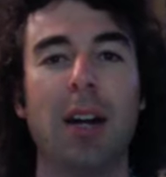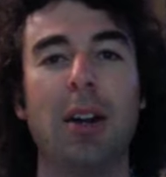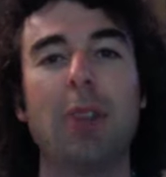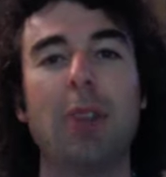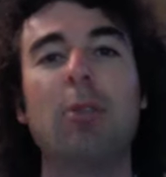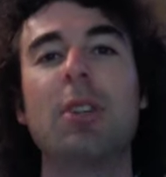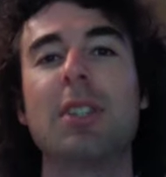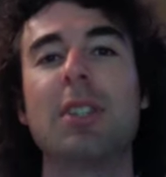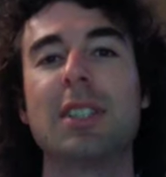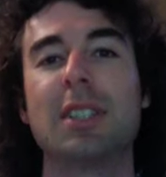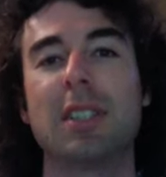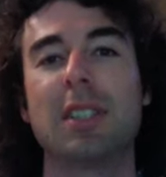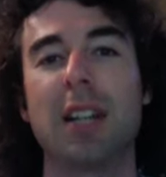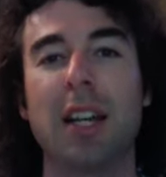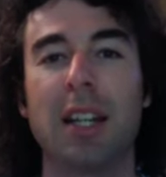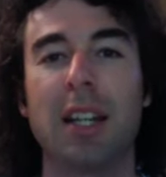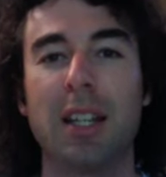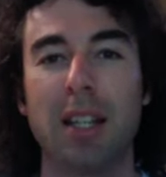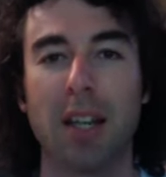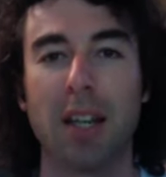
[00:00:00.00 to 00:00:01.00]
real
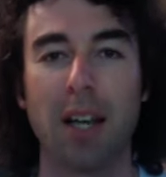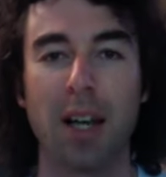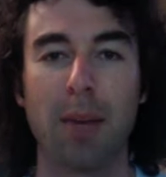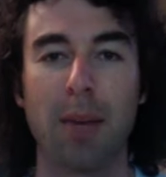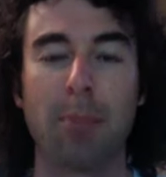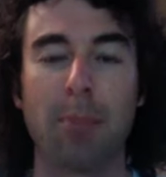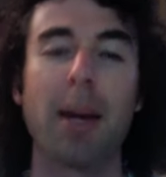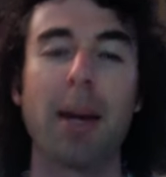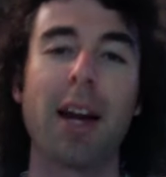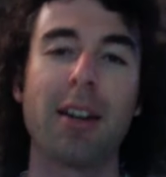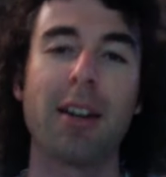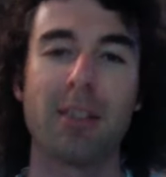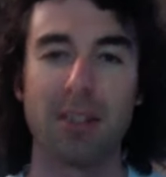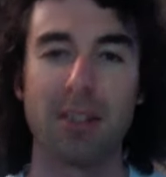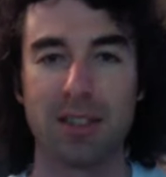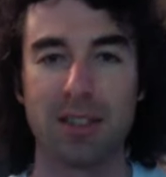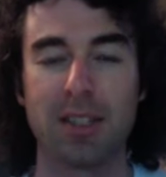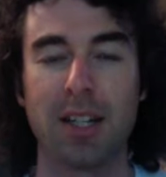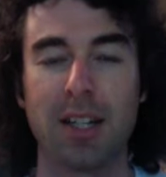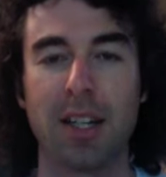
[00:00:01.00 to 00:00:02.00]
study, a background
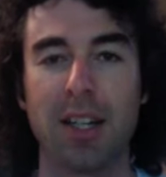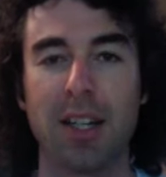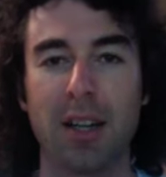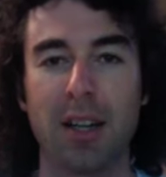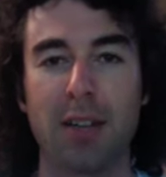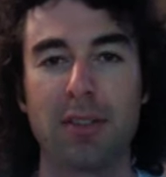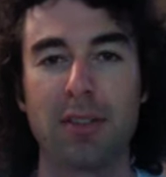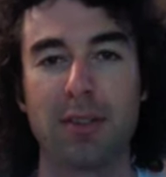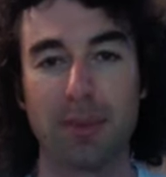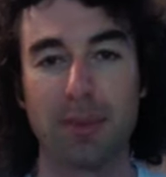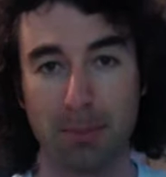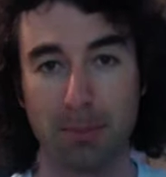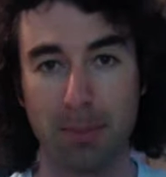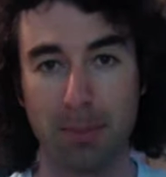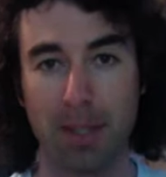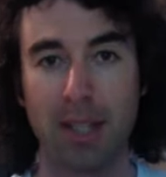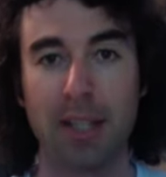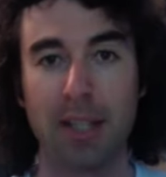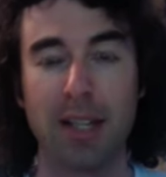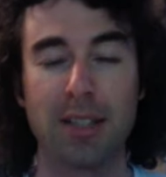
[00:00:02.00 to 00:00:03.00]
study of
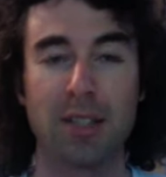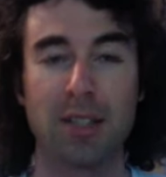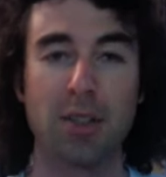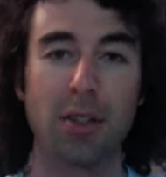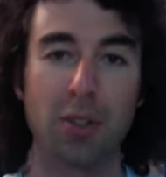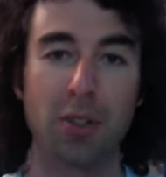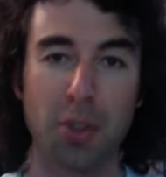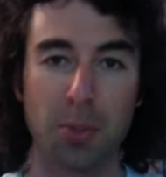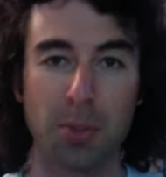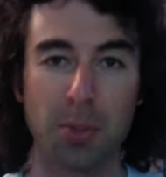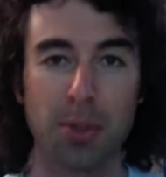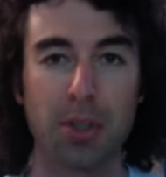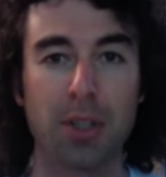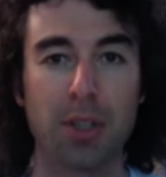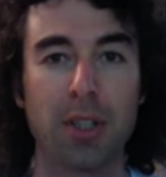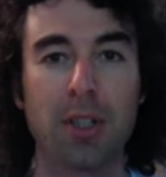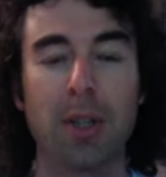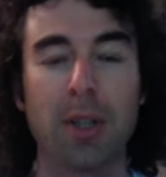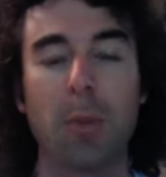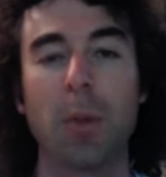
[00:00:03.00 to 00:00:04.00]
me as an
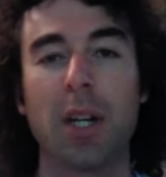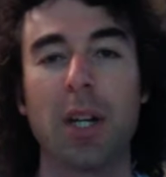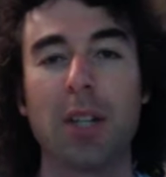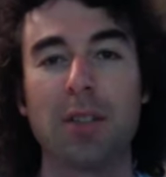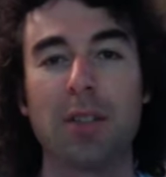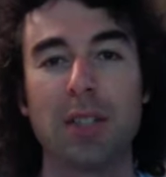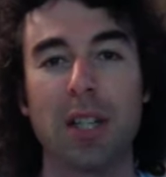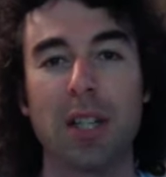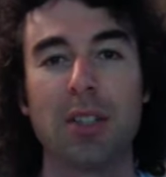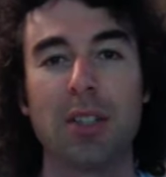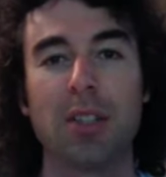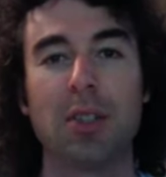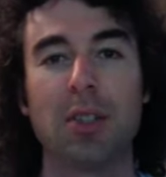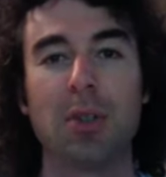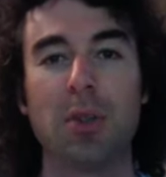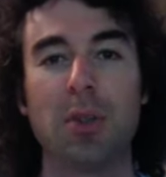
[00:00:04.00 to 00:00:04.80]
entrepreneur and what I've done to